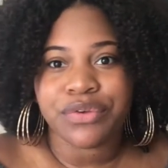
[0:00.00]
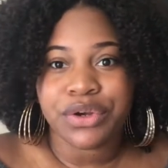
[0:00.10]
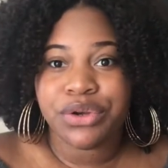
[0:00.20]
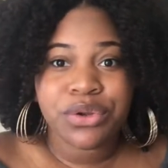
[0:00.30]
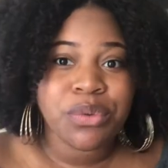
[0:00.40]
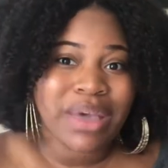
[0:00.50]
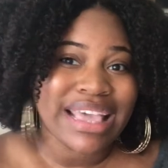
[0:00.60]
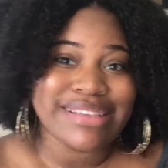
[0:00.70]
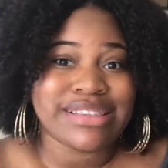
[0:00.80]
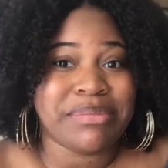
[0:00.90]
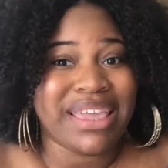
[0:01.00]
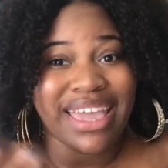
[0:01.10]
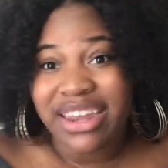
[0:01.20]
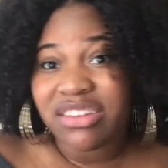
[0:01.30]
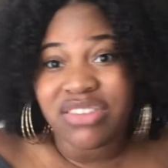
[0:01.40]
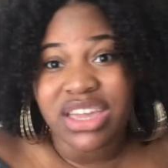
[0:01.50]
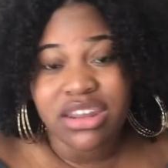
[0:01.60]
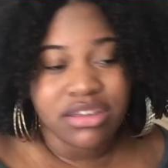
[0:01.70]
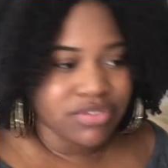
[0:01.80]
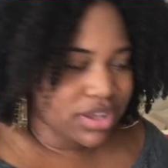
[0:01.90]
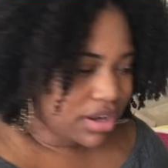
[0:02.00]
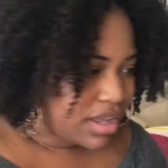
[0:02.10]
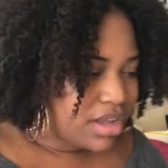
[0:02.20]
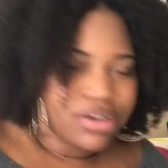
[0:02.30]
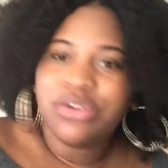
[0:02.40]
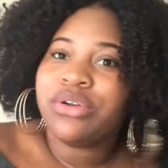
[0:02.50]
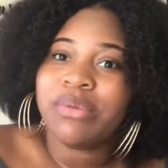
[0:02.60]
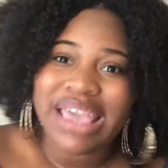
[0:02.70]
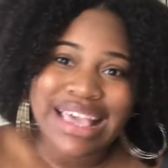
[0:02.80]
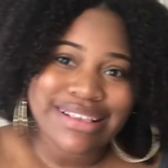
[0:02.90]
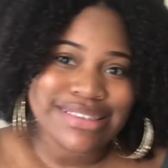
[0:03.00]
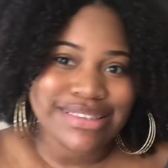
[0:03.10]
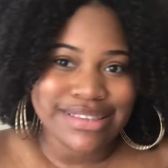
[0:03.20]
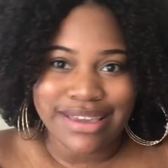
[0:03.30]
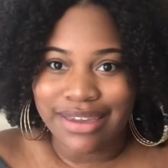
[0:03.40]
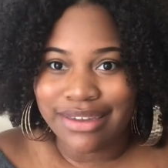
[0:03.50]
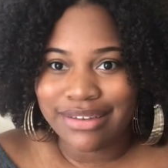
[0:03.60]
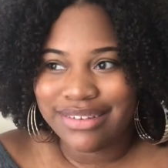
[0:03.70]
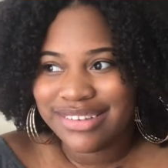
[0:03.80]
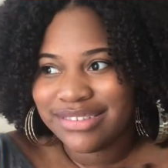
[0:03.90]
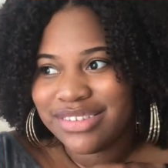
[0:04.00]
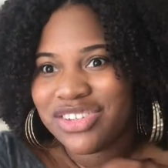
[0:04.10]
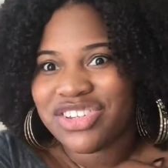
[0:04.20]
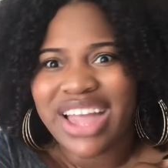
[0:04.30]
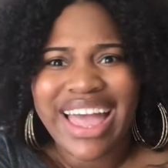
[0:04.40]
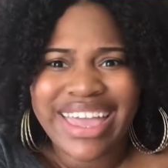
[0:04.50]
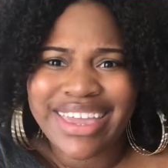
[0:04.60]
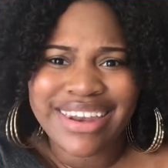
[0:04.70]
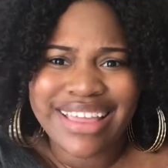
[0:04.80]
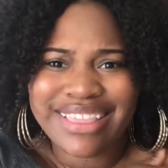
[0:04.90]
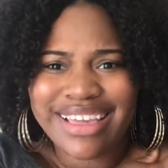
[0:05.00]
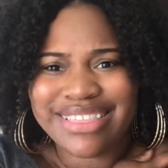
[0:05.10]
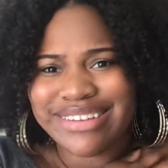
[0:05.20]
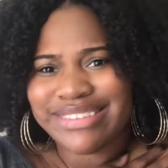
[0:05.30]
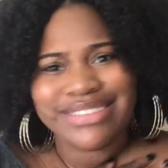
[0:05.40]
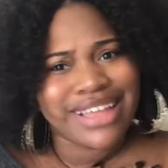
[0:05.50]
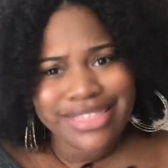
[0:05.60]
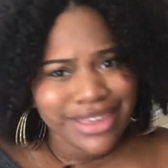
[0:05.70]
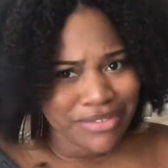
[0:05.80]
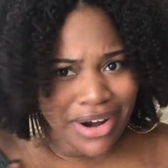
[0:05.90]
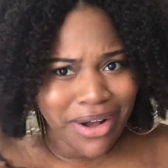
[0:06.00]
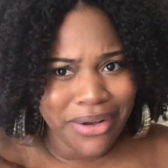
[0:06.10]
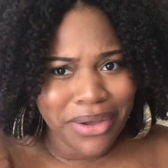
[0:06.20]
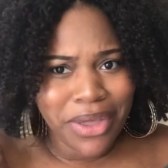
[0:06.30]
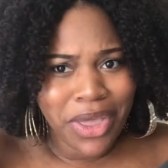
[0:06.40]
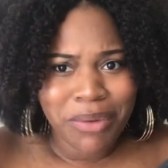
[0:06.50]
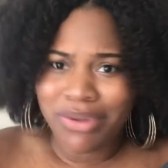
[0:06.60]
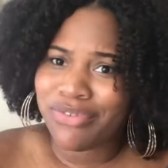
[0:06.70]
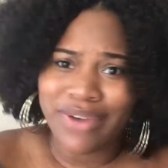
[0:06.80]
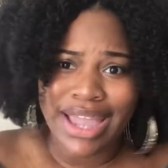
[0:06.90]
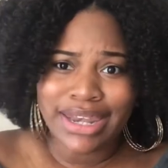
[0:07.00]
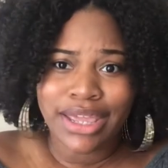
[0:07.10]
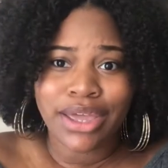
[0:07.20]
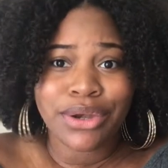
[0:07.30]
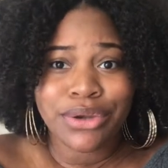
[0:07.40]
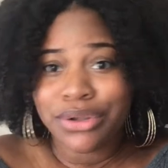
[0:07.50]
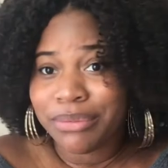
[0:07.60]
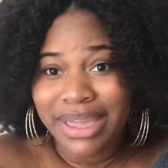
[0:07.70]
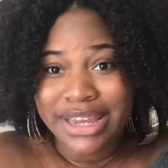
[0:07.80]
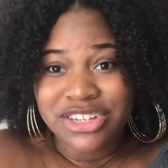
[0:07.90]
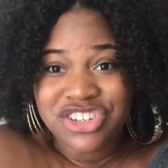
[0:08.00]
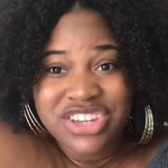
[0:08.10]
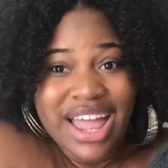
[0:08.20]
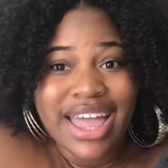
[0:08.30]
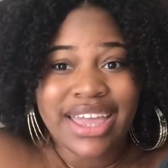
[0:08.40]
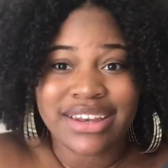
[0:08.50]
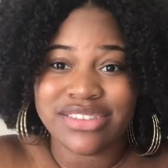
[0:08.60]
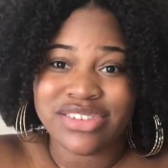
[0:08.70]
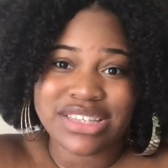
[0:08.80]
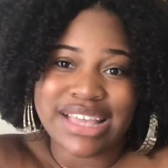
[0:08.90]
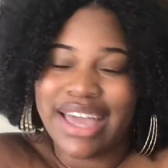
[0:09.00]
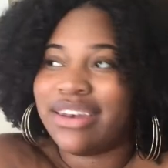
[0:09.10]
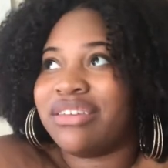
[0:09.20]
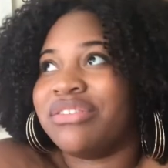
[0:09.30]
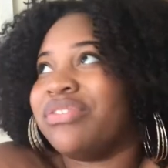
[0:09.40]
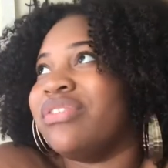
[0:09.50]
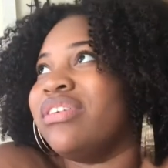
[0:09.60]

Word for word: for new ways to be innovative and new ways to to shine i think there's nothing wrong with finding a new way to shine and just kind of